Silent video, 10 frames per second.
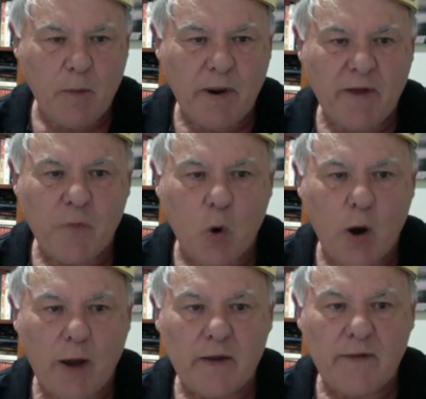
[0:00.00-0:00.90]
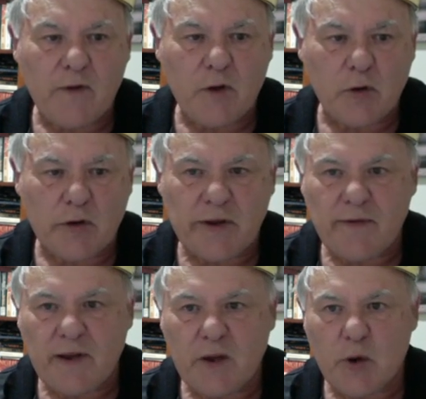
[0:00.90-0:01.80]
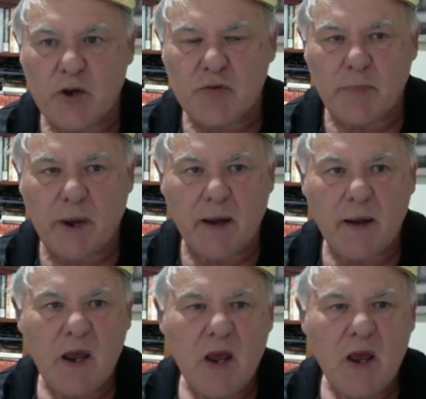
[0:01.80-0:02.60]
Better for white if you look at the evaluation bar.